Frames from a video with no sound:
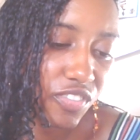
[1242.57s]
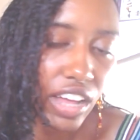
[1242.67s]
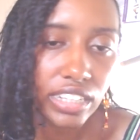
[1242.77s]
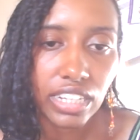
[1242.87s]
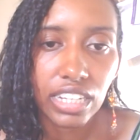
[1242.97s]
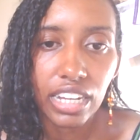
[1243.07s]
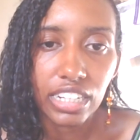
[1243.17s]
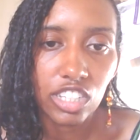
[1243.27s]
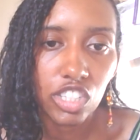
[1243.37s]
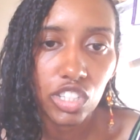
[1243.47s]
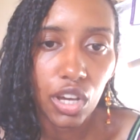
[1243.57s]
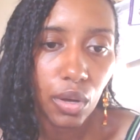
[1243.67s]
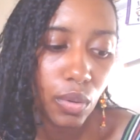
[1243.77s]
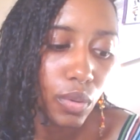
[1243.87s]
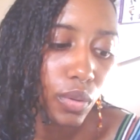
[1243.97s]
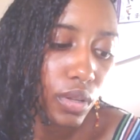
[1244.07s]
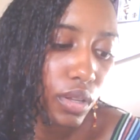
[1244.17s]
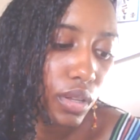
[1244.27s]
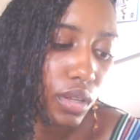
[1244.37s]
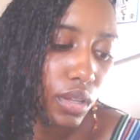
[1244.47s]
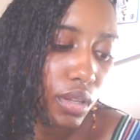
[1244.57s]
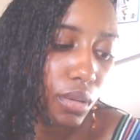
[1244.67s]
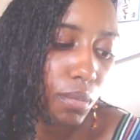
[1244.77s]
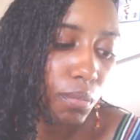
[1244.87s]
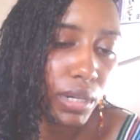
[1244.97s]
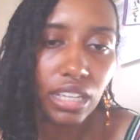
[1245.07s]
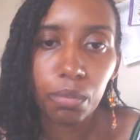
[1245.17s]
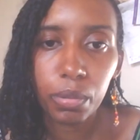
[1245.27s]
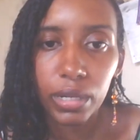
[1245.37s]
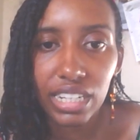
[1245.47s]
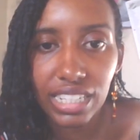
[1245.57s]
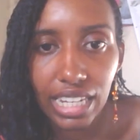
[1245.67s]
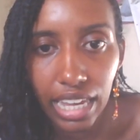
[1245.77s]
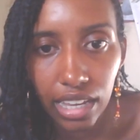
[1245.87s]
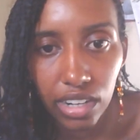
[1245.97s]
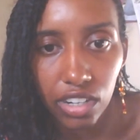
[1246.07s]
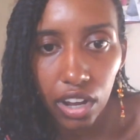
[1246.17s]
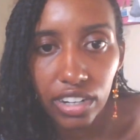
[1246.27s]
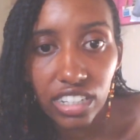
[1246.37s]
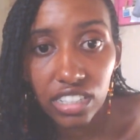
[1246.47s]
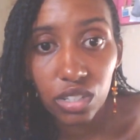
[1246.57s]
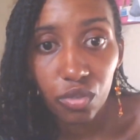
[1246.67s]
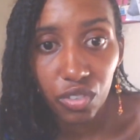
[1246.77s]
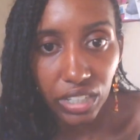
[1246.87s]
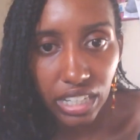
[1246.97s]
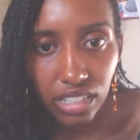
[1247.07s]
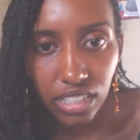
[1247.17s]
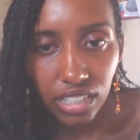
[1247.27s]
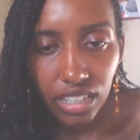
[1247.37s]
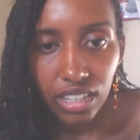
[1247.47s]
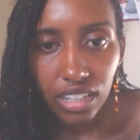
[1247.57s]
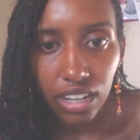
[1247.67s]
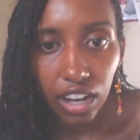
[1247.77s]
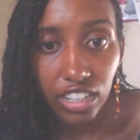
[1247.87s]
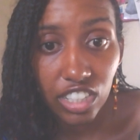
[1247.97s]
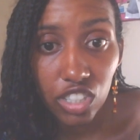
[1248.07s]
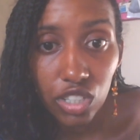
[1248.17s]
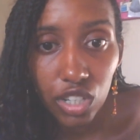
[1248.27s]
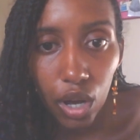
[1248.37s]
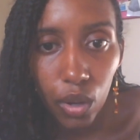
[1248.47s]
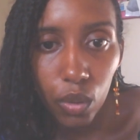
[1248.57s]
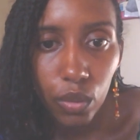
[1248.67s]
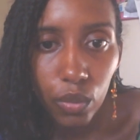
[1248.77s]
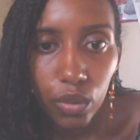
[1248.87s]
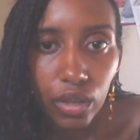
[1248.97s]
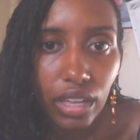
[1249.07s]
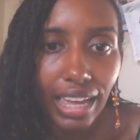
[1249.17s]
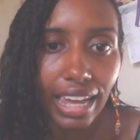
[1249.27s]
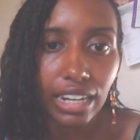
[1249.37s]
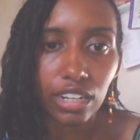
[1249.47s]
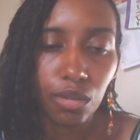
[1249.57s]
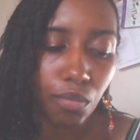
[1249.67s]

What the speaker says: fell and cut his toe, but he put his hand on his foot, on his toe, and it